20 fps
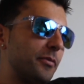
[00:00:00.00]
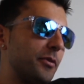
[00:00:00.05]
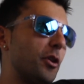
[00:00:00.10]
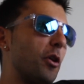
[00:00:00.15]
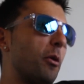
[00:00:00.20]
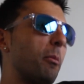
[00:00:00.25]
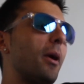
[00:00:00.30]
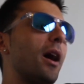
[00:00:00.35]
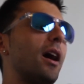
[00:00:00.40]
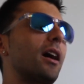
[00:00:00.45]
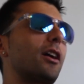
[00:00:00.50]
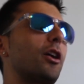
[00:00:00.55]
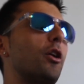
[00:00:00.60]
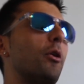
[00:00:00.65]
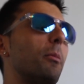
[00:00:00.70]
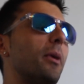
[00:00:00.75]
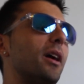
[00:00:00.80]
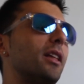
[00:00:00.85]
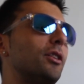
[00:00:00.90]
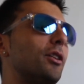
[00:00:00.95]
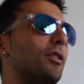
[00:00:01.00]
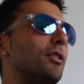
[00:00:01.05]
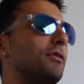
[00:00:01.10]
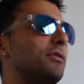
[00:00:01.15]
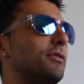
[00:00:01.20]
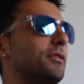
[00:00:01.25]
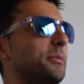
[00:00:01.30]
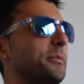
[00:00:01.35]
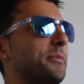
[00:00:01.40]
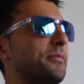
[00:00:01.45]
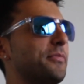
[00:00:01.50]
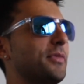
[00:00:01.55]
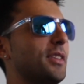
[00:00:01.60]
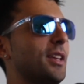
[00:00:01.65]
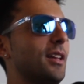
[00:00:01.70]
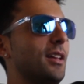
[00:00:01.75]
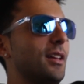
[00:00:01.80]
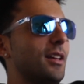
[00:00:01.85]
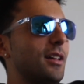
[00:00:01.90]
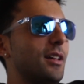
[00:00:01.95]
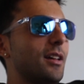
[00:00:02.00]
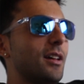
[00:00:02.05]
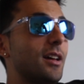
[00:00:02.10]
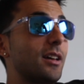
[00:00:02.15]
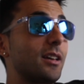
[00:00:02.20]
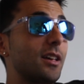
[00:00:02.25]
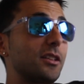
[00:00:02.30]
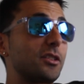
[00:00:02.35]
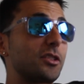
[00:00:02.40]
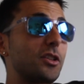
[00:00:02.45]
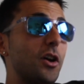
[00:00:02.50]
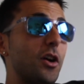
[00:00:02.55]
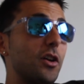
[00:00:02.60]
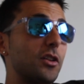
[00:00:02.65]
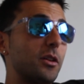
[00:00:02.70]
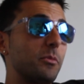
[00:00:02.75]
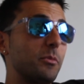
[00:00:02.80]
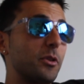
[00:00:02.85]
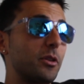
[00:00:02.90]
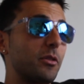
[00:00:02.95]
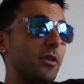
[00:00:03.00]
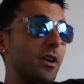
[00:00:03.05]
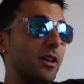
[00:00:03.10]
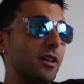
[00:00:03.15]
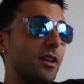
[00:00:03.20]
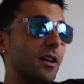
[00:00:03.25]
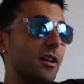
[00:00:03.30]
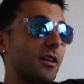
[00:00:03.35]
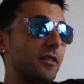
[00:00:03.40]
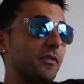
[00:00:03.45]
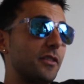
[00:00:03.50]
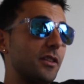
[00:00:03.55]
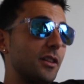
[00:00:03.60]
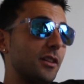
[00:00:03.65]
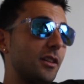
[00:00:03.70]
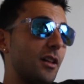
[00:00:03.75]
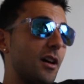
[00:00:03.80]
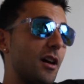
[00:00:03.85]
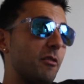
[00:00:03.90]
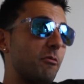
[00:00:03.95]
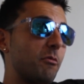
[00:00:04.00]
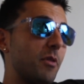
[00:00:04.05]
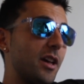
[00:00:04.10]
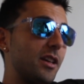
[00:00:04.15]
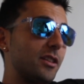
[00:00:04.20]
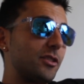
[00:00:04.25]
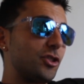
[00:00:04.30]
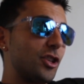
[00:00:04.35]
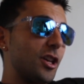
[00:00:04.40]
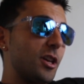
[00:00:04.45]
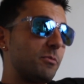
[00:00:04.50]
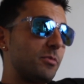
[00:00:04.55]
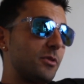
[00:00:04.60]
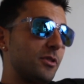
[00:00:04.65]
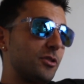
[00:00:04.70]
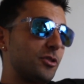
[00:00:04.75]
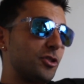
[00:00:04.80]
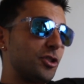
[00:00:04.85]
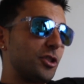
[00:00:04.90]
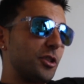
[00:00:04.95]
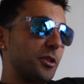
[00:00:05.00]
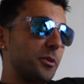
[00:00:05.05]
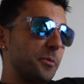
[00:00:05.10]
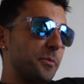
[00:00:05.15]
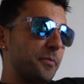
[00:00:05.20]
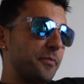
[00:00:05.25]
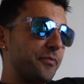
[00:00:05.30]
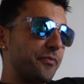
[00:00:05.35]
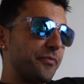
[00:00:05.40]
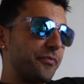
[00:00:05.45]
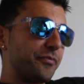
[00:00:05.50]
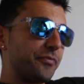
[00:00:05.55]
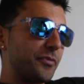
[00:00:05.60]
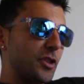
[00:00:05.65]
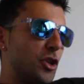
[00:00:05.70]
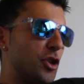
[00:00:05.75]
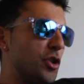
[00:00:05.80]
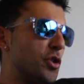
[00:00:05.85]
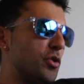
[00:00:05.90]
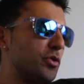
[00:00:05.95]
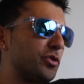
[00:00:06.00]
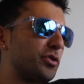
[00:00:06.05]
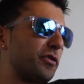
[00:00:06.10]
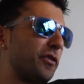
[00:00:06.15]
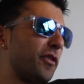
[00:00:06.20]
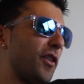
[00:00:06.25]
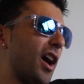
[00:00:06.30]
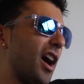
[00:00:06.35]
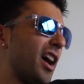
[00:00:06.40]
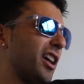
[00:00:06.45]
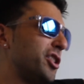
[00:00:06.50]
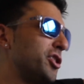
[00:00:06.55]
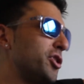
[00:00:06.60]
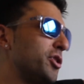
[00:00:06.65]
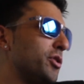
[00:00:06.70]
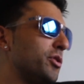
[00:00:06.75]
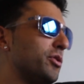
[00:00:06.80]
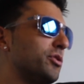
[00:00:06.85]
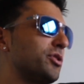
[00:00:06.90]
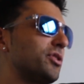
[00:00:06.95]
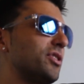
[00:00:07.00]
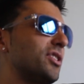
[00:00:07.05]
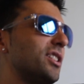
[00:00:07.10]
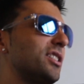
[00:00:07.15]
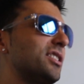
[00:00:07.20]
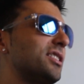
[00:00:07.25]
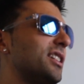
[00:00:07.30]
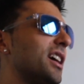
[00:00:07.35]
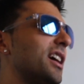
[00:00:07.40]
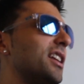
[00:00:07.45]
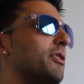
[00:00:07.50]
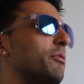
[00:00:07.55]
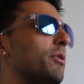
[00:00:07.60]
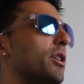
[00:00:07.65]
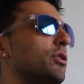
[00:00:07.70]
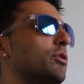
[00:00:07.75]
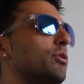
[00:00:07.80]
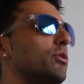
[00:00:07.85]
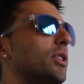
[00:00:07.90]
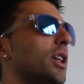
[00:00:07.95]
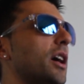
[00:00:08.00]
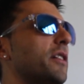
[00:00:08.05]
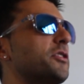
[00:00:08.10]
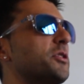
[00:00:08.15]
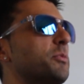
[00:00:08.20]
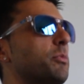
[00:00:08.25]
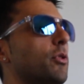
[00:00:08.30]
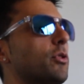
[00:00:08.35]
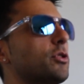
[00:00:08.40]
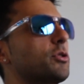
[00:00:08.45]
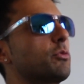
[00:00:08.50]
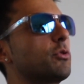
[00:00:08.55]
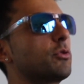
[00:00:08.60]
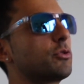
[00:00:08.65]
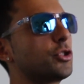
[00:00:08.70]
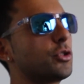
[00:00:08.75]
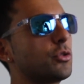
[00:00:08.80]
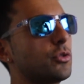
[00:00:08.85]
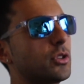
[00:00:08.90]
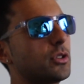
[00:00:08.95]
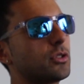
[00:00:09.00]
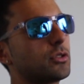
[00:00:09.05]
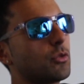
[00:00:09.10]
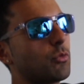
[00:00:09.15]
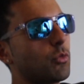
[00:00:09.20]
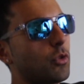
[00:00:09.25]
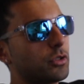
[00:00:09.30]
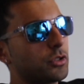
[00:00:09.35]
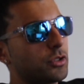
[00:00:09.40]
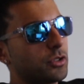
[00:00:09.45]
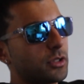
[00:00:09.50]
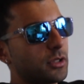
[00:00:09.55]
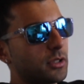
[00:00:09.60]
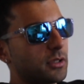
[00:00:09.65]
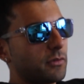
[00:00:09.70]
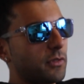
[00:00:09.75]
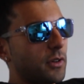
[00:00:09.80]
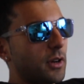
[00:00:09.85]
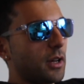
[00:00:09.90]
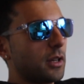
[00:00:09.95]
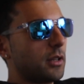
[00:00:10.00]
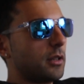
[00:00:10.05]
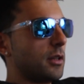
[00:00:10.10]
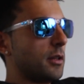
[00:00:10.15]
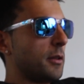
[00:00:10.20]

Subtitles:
Nurmagomedov against Conor McGregor for the lightweight championship. Huge fight, huge. Anyone who loves sports will tune in to watch this fight.